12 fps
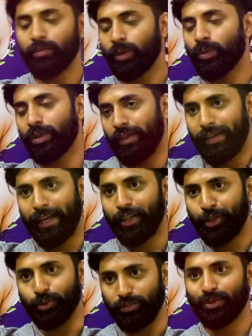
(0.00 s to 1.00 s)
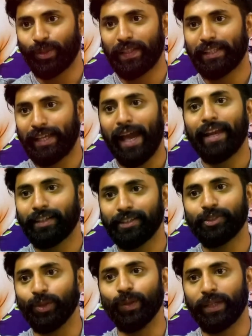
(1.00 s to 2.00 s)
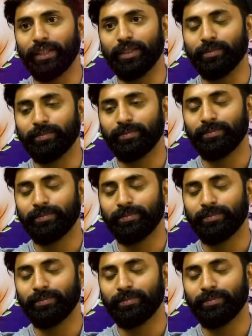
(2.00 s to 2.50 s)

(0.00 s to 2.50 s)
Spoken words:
someone want to date you, what are the characters you're looking at?